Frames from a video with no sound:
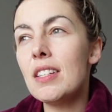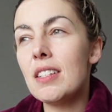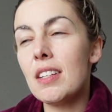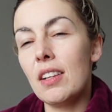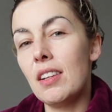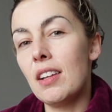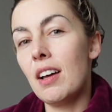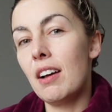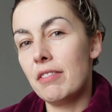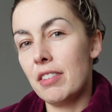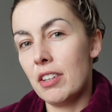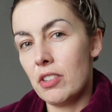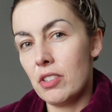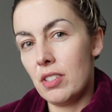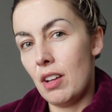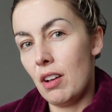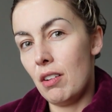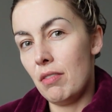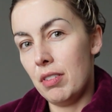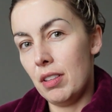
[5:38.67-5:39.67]
to love
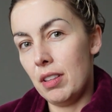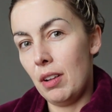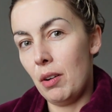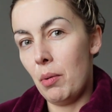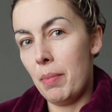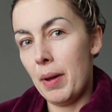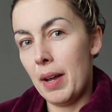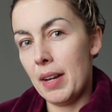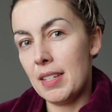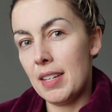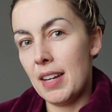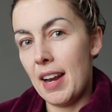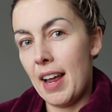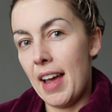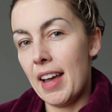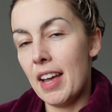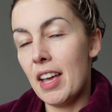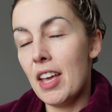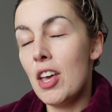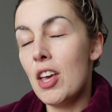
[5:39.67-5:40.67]
yourself a little bit
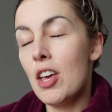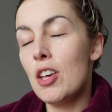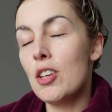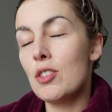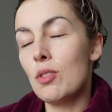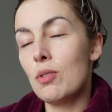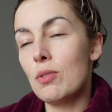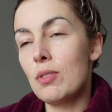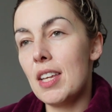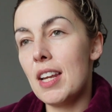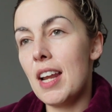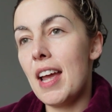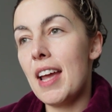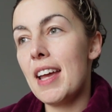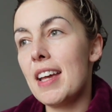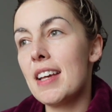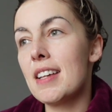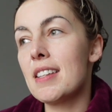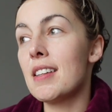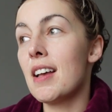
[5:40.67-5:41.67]
today. So
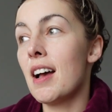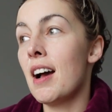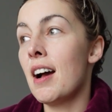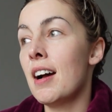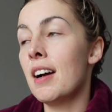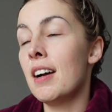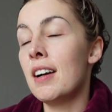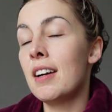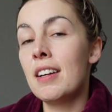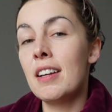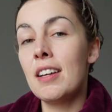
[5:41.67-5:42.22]
today is a